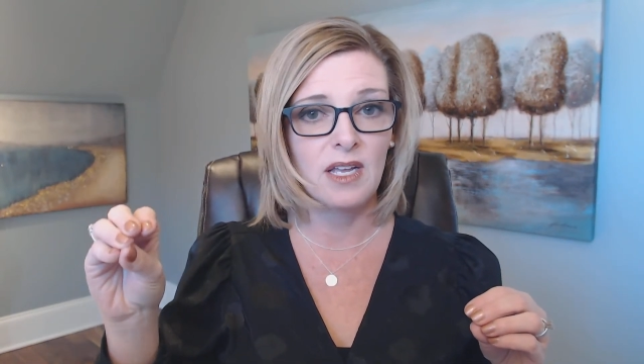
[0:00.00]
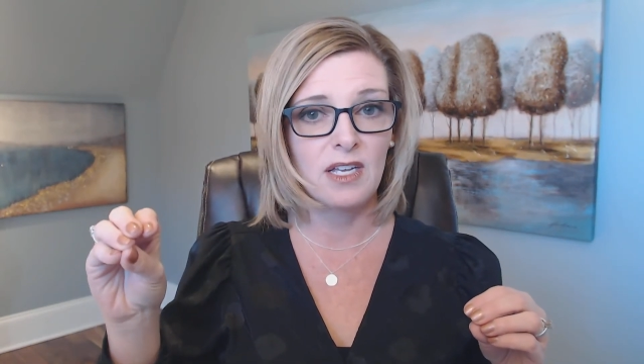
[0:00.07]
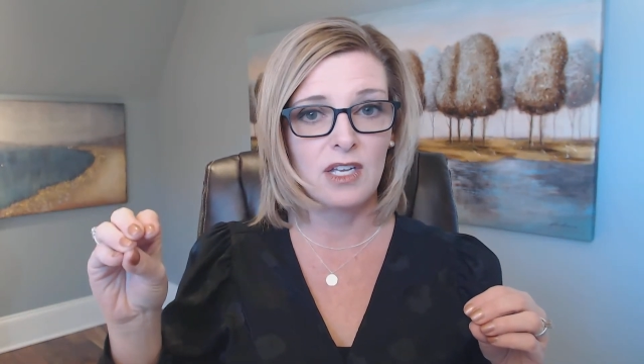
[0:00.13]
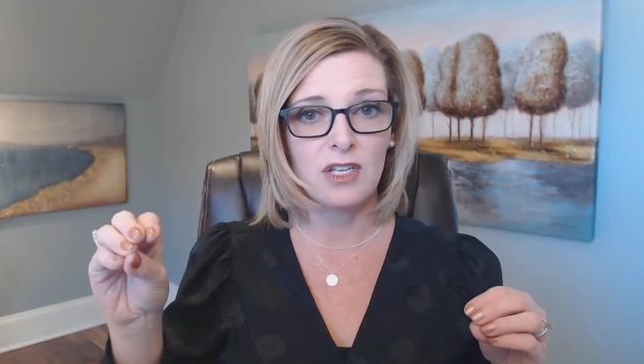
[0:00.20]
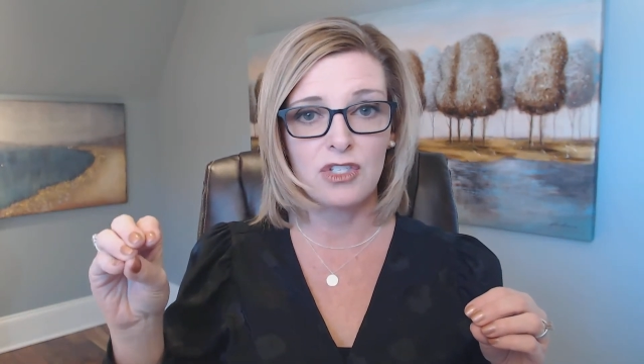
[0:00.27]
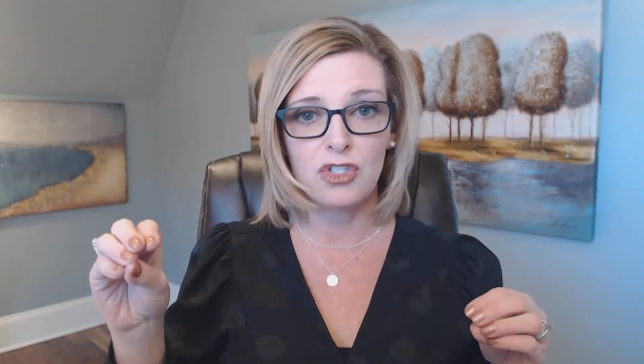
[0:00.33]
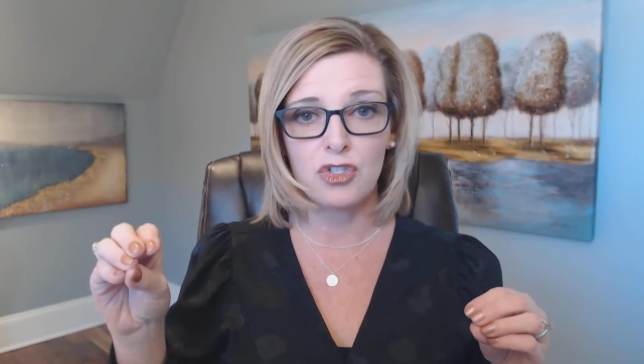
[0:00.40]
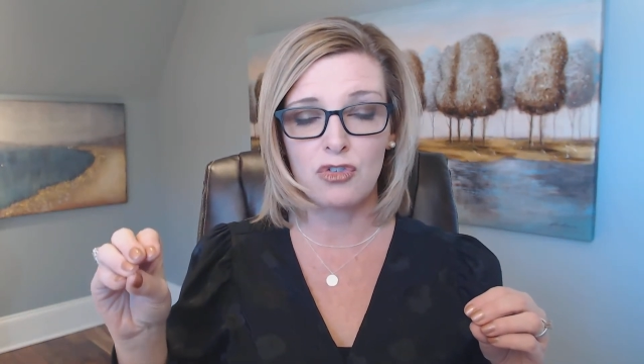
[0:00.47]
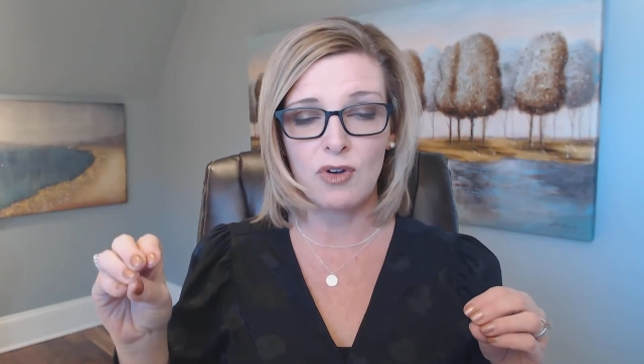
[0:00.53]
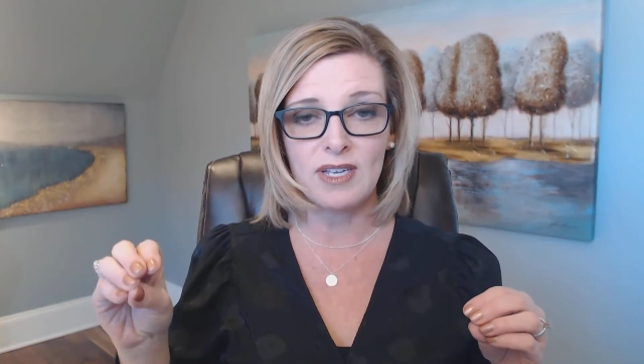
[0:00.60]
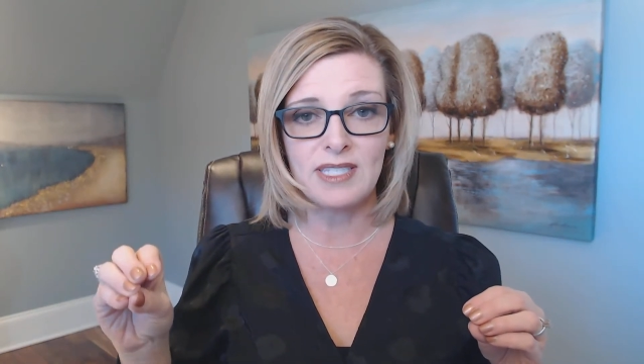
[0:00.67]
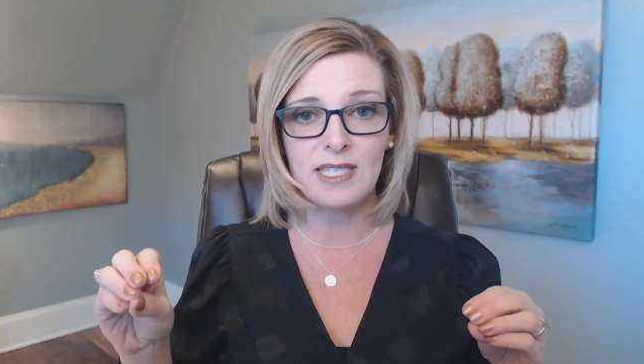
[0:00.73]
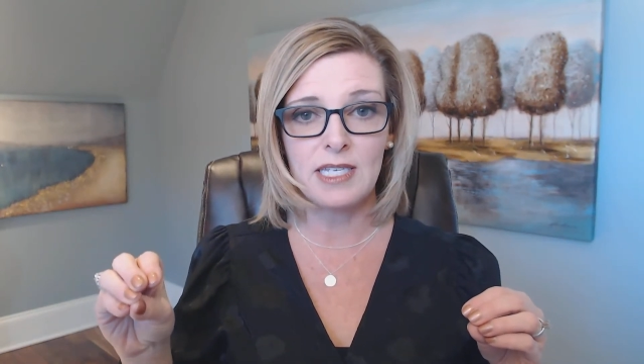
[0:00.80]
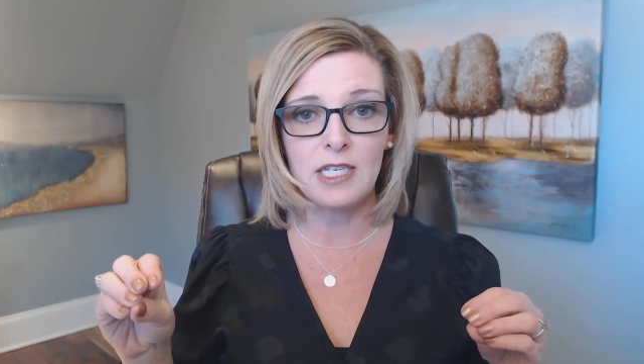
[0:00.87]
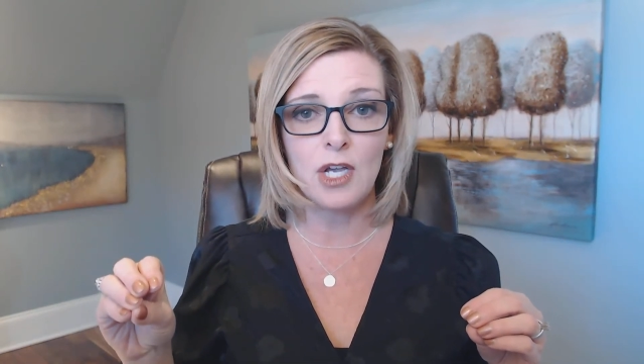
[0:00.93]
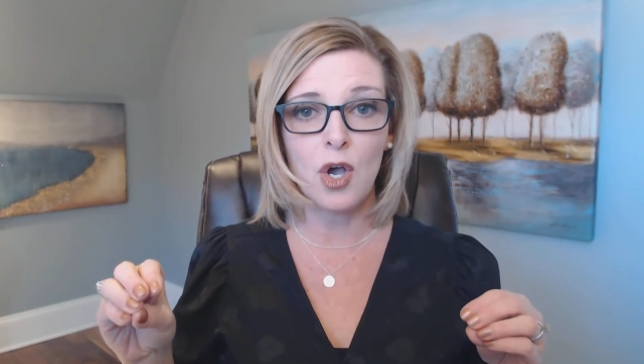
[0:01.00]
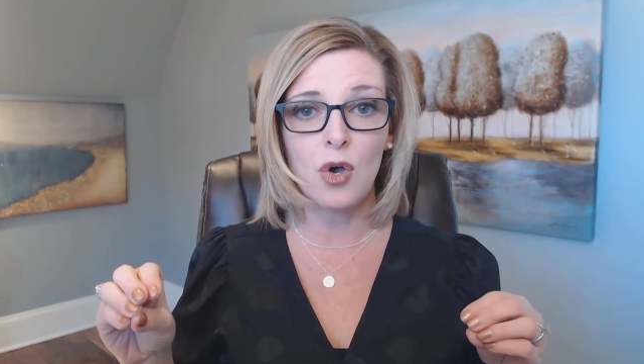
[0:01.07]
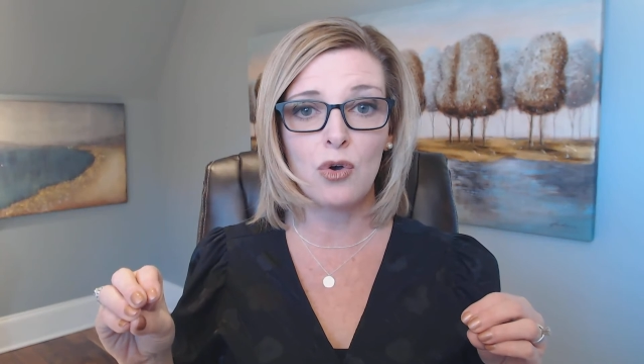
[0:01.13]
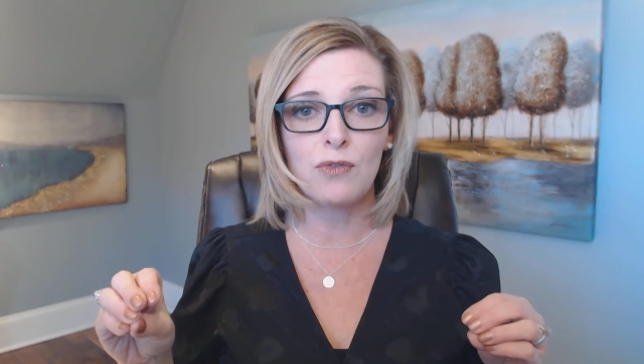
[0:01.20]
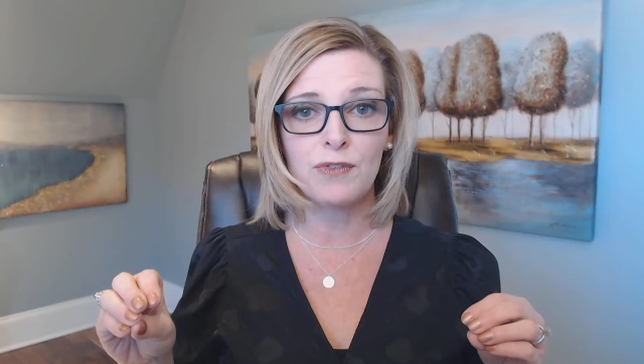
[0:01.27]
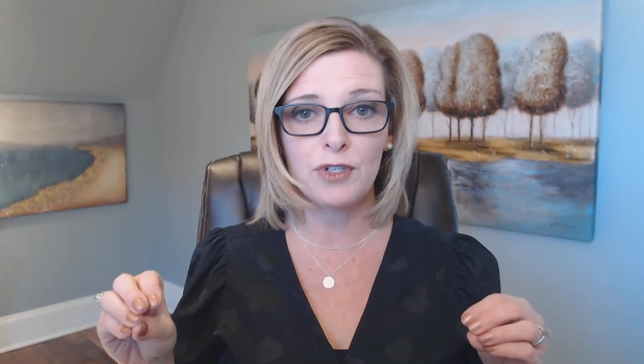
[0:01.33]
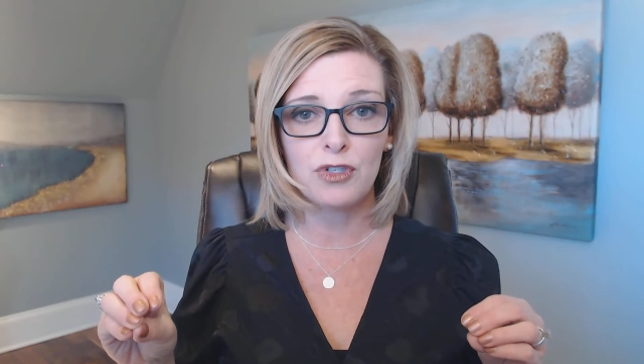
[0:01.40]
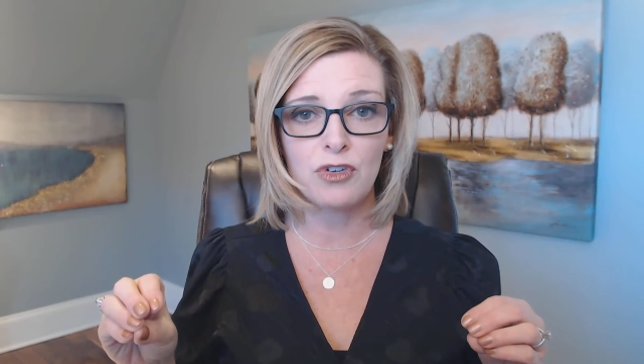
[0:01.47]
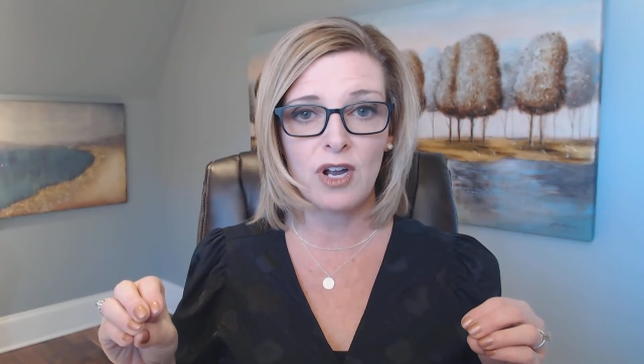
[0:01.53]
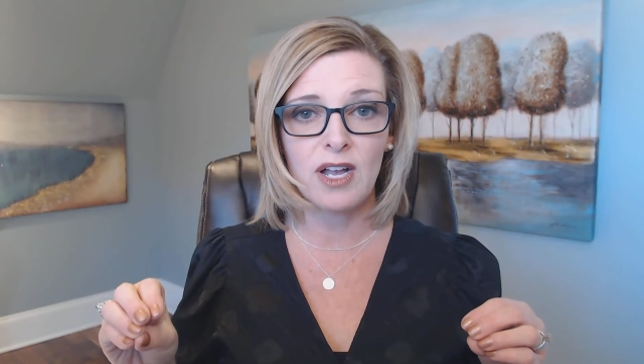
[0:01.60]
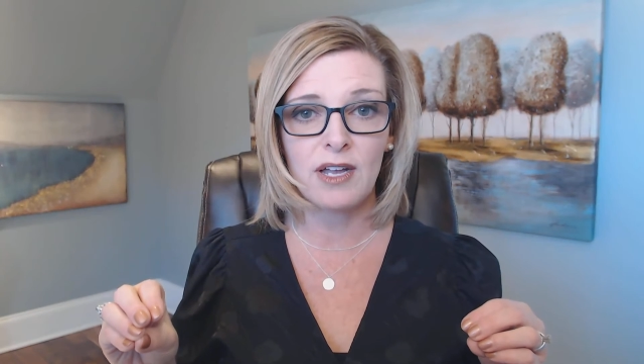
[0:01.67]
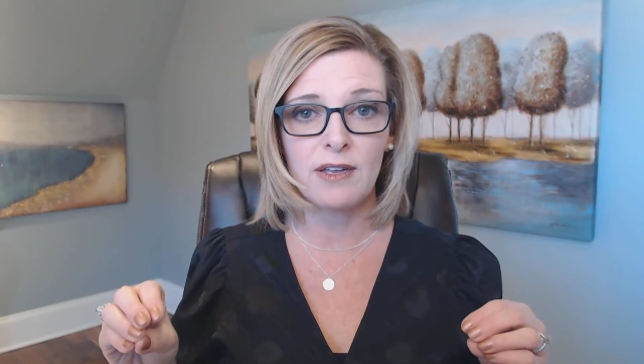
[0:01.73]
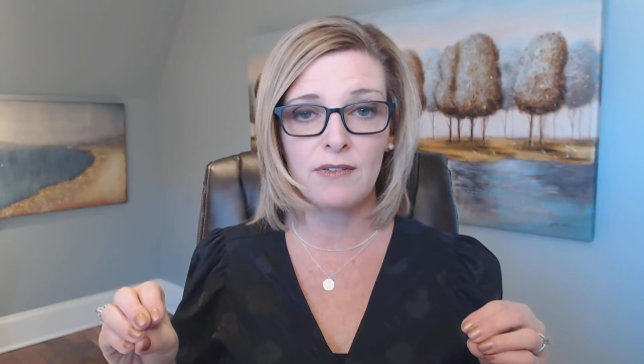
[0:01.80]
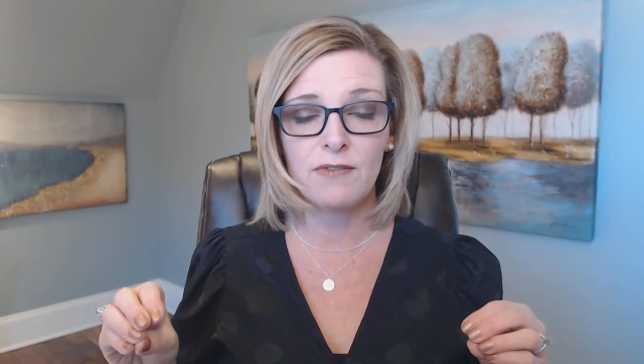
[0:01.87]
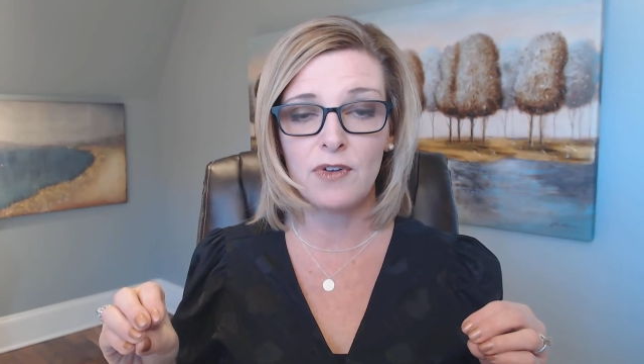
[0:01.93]
stressy
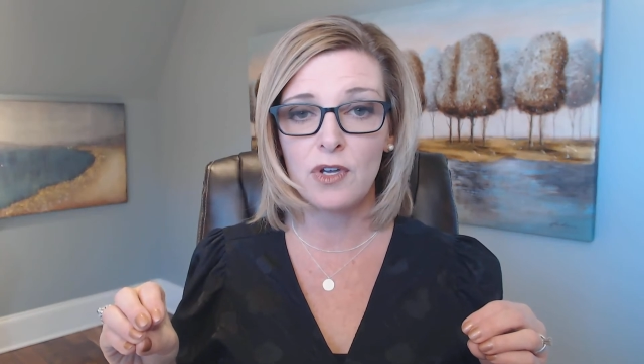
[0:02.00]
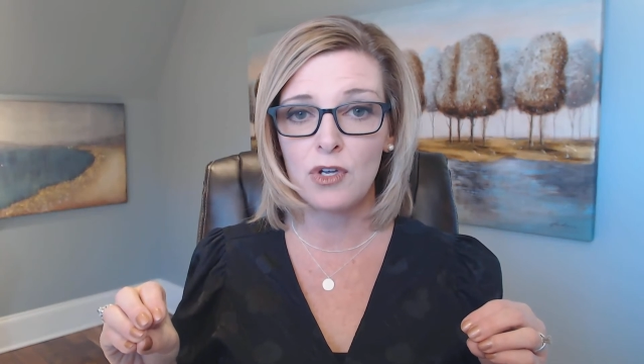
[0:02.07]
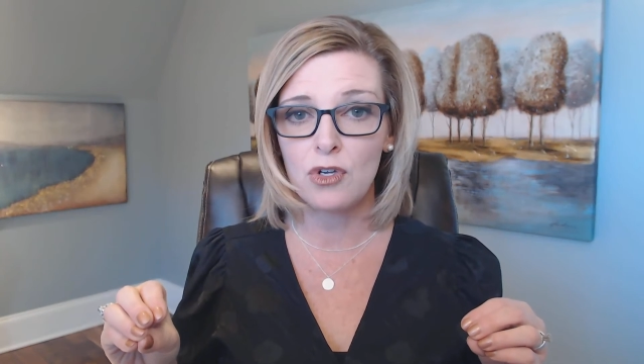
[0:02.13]
overdrive,